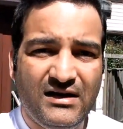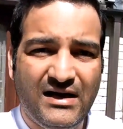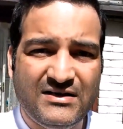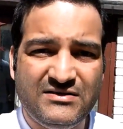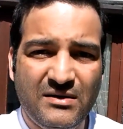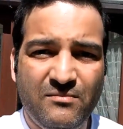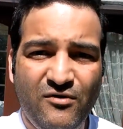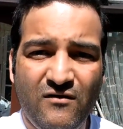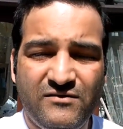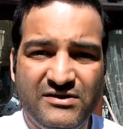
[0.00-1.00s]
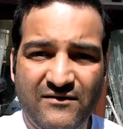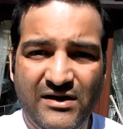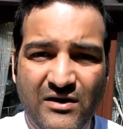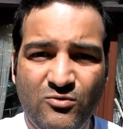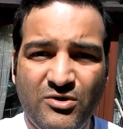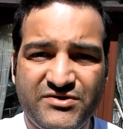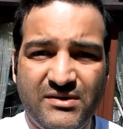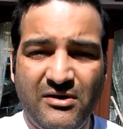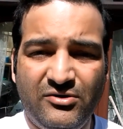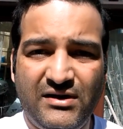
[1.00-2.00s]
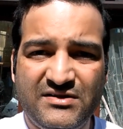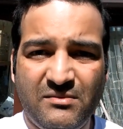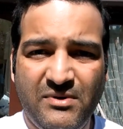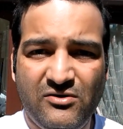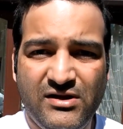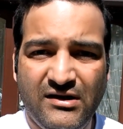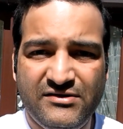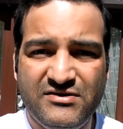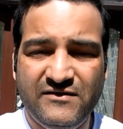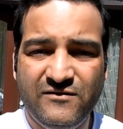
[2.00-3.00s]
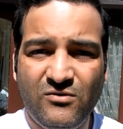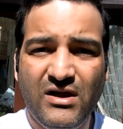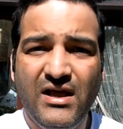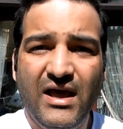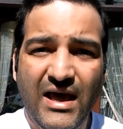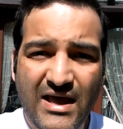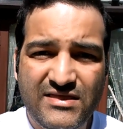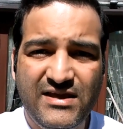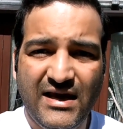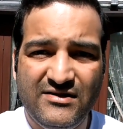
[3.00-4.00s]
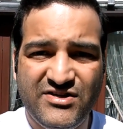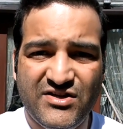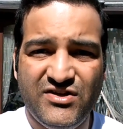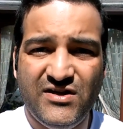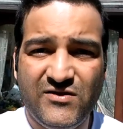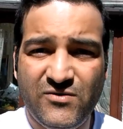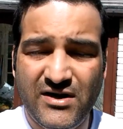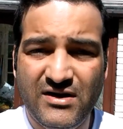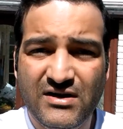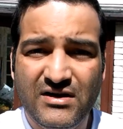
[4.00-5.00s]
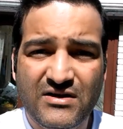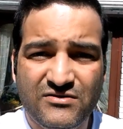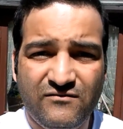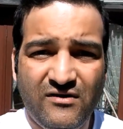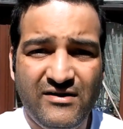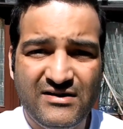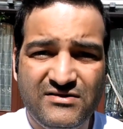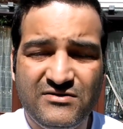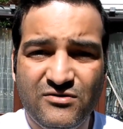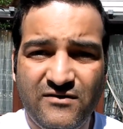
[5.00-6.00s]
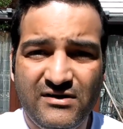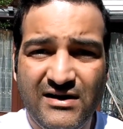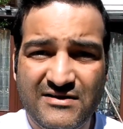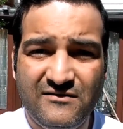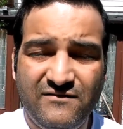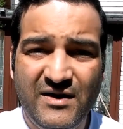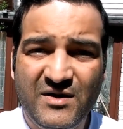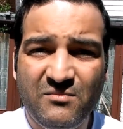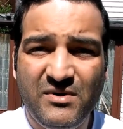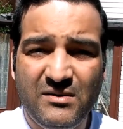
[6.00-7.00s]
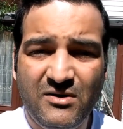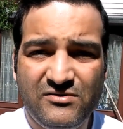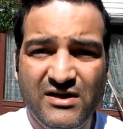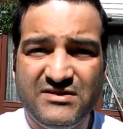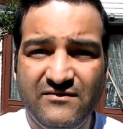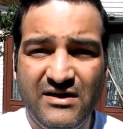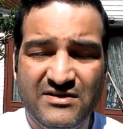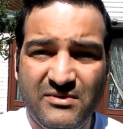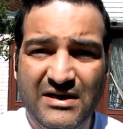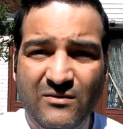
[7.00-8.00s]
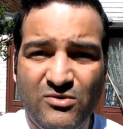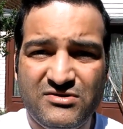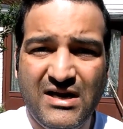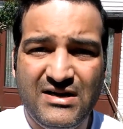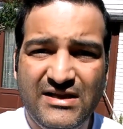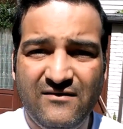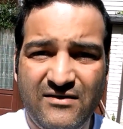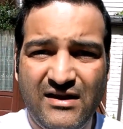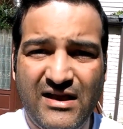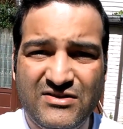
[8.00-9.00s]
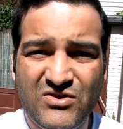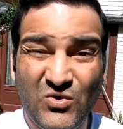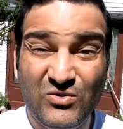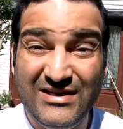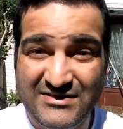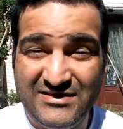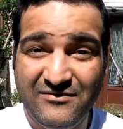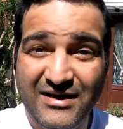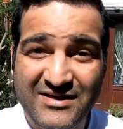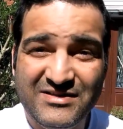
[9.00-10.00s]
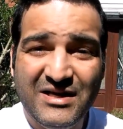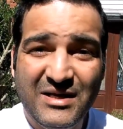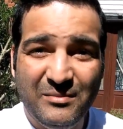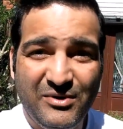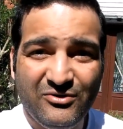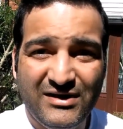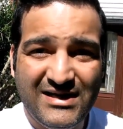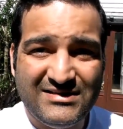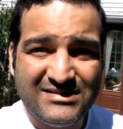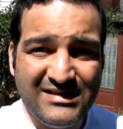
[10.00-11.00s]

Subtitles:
has improved, definitely, no question about it, as compared to the LG G4 and the LG G3. So from what I can see so far, guys, very comparable to the S7 Edge, but I will slightly give an edge to the S7 Edge because it has